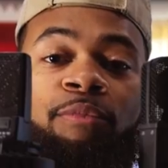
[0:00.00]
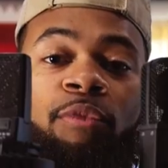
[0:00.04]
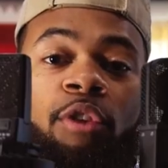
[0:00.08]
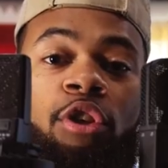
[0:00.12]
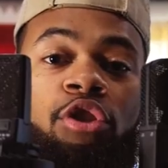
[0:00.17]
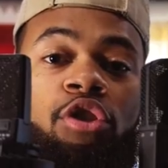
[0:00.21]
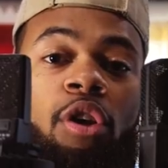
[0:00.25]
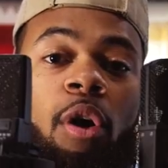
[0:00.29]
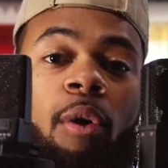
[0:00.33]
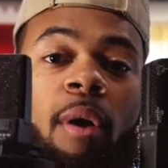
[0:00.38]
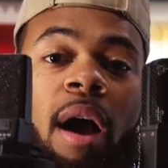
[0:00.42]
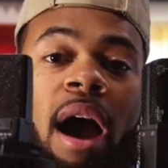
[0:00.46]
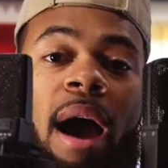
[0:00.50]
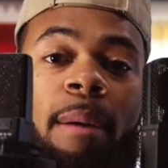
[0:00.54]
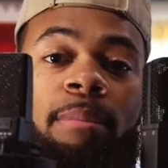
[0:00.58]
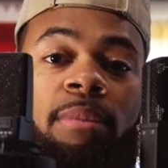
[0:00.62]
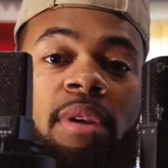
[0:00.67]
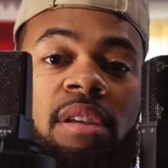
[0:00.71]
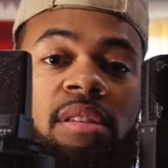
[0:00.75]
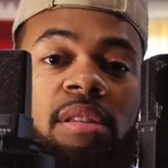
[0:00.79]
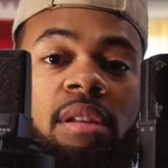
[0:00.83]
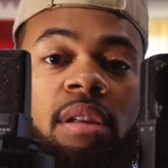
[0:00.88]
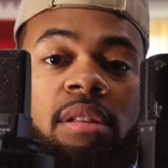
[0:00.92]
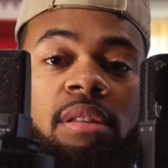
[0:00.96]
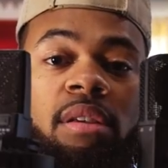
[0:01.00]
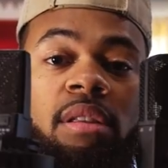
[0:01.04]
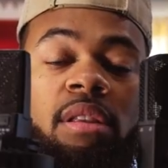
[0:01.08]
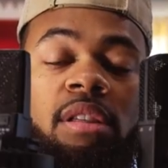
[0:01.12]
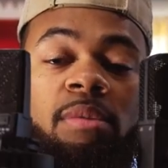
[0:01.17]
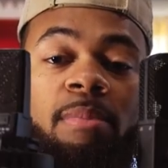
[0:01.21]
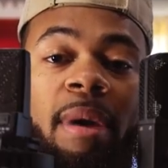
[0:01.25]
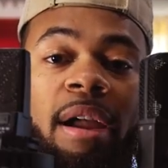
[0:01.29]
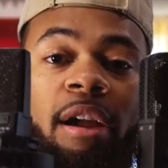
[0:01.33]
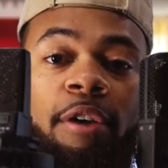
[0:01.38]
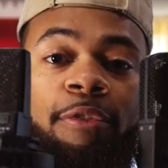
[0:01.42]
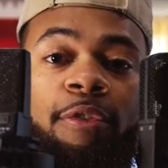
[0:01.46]
So I'm listening to this
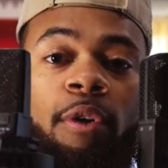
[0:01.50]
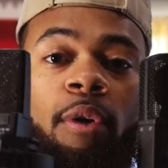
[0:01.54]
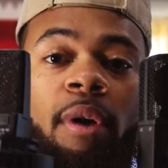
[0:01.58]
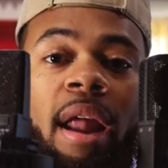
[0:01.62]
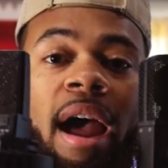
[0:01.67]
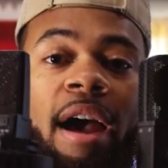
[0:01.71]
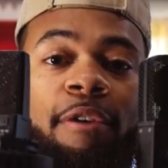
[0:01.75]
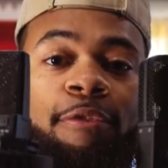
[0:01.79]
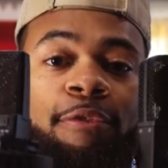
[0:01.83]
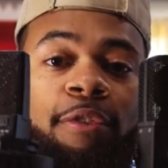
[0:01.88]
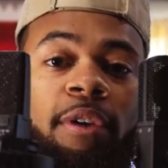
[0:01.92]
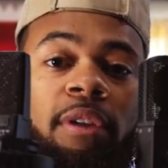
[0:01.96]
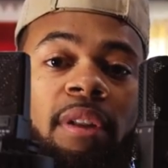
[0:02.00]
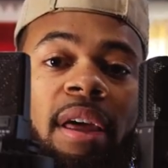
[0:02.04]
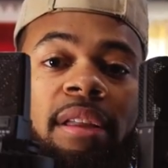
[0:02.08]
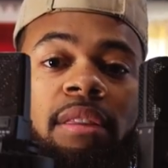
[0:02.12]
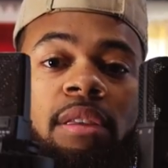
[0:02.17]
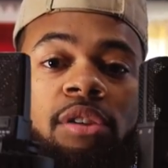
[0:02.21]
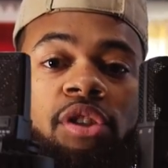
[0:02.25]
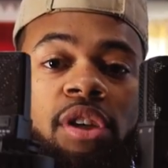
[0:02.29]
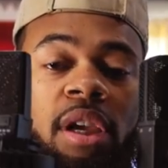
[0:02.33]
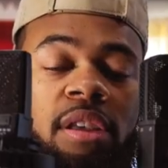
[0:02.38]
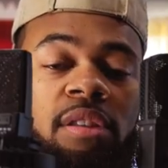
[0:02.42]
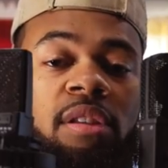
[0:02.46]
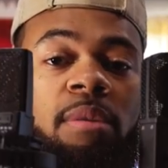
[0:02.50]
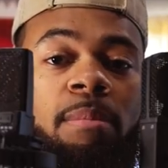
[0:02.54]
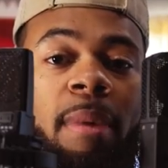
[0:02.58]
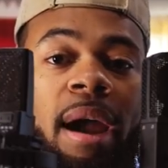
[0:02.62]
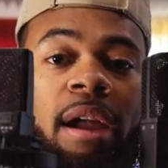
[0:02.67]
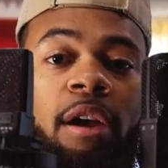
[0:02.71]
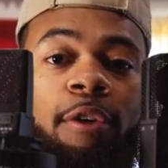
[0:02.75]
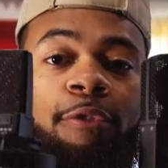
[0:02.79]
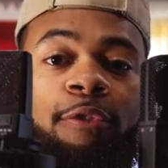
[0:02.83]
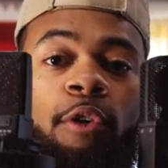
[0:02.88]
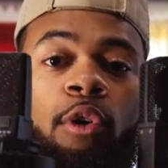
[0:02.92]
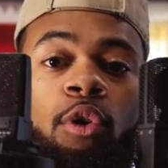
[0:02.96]
microphone. I feel like the JZ
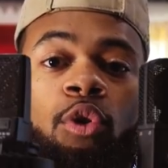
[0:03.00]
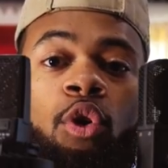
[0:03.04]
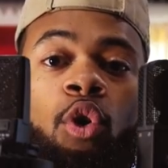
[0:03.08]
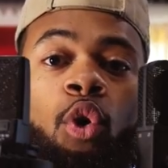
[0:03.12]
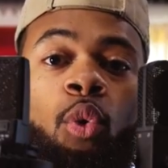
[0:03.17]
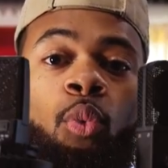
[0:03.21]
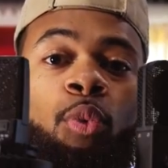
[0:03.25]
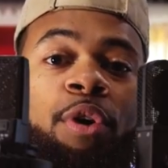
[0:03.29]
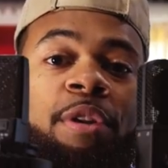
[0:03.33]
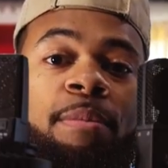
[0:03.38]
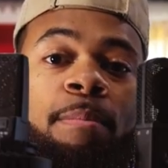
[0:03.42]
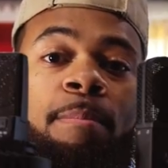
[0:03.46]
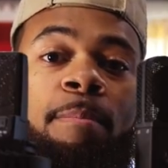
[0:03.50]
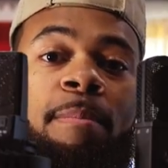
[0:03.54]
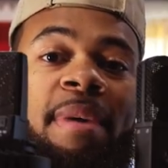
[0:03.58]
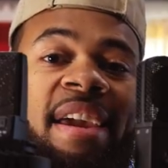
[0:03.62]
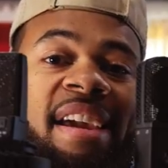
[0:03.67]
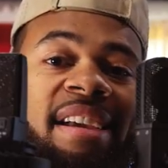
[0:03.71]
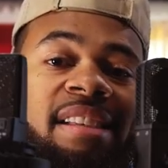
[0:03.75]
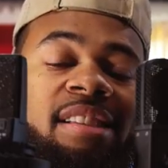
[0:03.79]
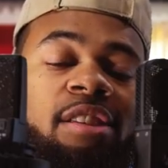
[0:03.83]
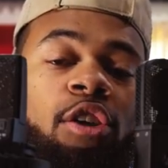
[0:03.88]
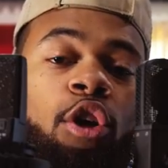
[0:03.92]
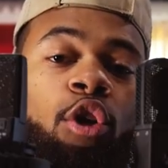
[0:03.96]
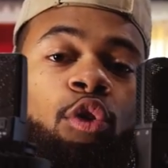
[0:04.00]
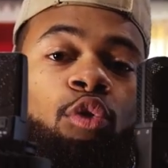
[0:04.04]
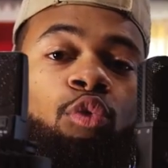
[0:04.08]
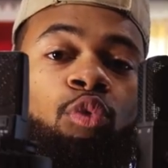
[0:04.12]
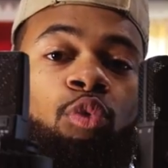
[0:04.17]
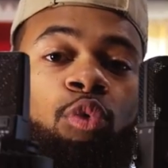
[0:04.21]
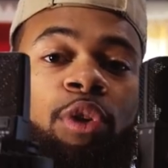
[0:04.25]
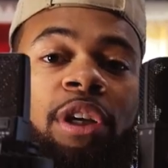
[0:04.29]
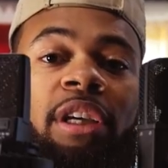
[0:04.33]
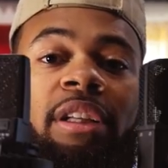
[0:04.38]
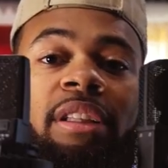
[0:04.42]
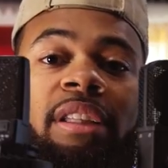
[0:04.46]
microphone would mix
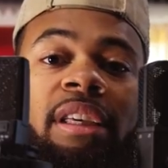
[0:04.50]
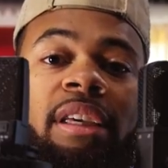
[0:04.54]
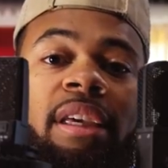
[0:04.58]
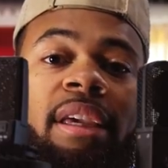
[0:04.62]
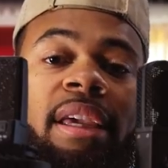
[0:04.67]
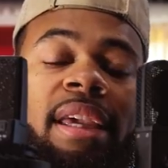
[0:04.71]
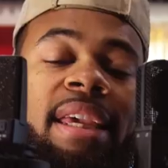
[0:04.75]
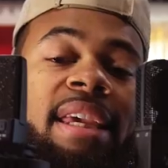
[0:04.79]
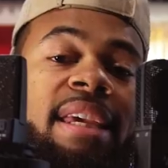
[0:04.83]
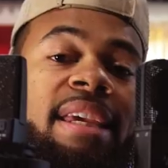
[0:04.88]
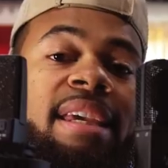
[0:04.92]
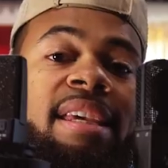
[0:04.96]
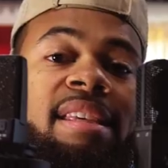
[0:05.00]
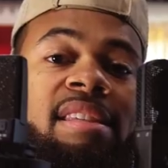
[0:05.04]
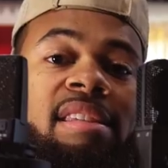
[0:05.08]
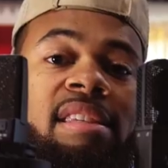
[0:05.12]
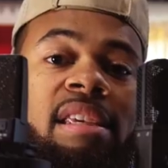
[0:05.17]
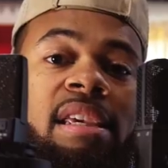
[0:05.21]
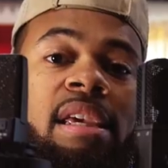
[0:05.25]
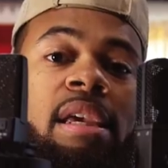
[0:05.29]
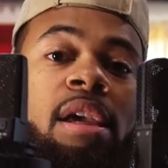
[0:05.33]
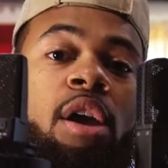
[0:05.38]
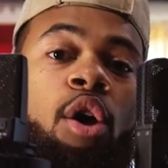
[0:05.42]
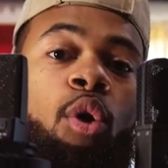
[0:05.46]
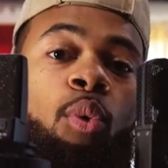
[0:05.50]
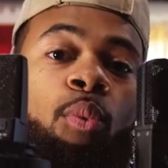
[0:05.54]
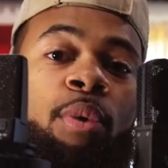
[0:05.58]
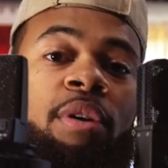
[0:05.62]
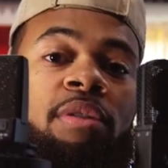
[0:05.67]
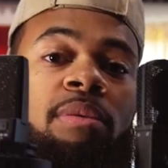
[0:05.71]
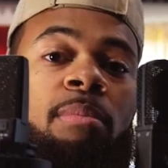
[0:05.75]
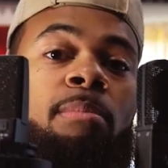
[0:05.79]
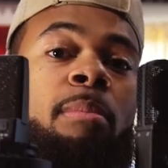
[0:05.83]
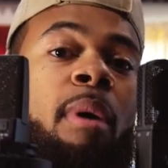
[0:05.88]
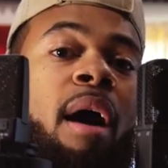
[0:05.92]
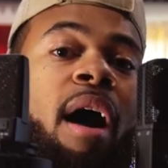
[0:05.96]
really easy
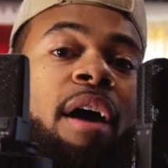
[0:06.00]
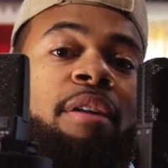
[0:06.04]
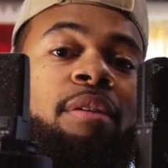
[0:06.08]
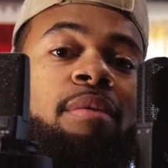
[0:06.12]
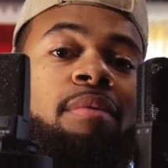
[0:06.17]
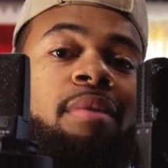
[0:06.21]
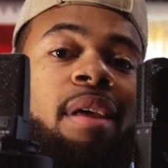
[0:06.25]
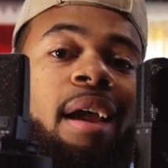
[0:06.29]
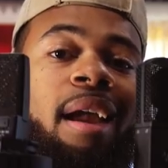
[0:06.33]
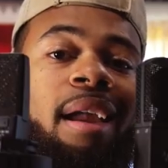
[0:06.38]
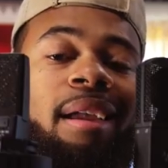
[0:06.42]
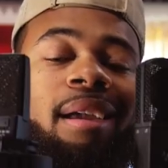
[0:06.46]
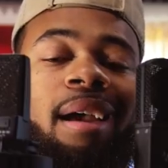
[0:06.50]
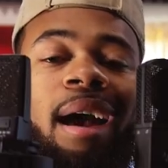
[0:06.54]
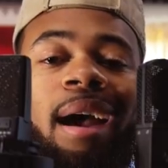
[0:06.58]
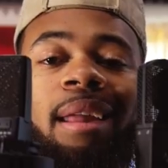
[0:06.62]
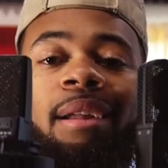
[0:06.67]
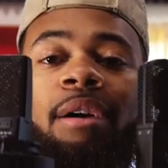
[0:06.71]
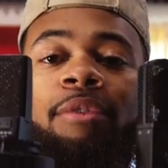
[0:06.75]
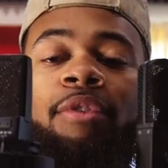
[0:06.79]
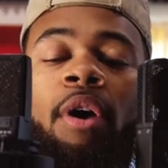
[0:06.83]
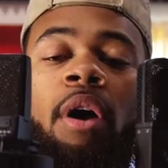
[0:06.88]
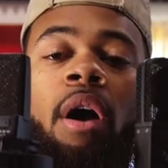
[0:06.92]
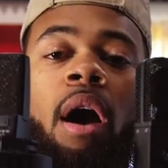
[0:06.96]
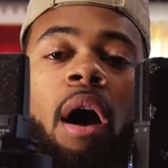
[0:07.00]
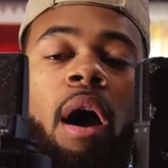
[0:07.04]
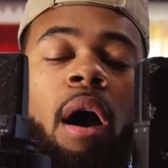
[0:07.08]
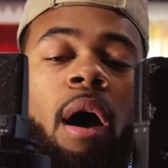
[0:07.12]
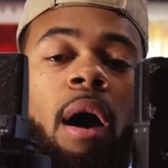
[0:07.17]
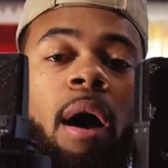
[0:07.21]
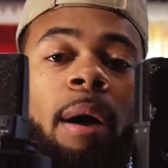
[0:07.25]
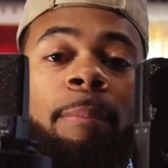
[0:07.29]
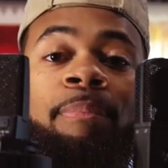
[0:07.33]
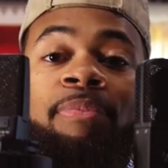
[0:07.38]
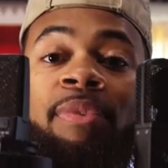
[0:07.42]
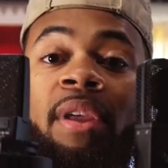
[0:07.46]
with modern day kind of
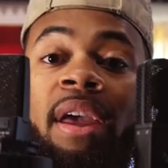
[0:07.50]
uh,